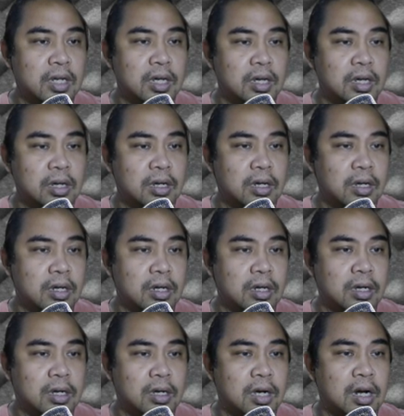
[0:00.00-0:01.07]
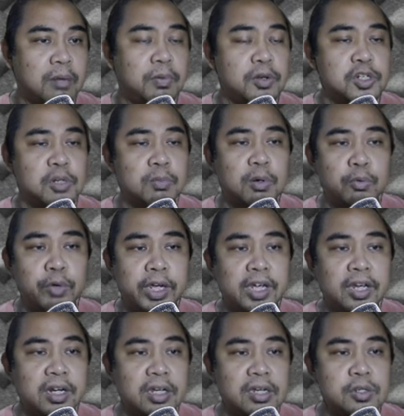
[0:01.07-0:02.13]
Uh Harbinger of
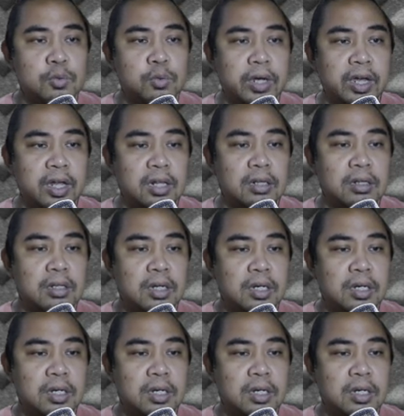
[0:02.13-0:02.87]
Awakening as well.